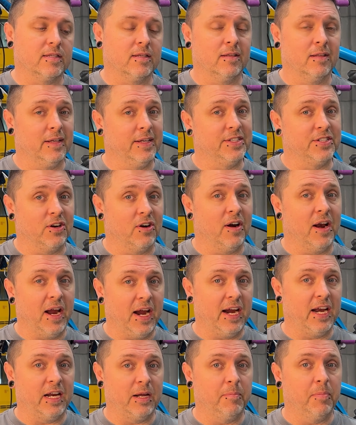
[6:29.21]
These are
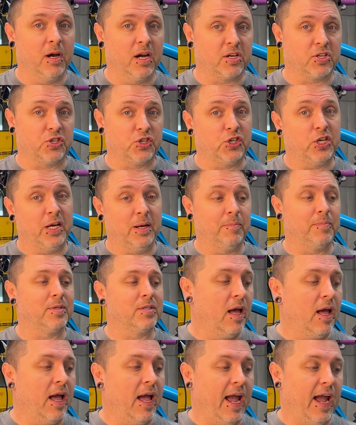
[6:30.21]
80 bucks shipped.
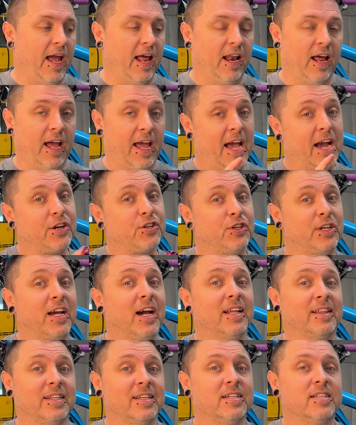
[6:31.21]
And I actually
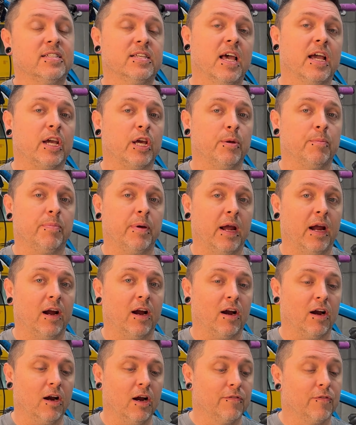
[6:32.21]
got this second pair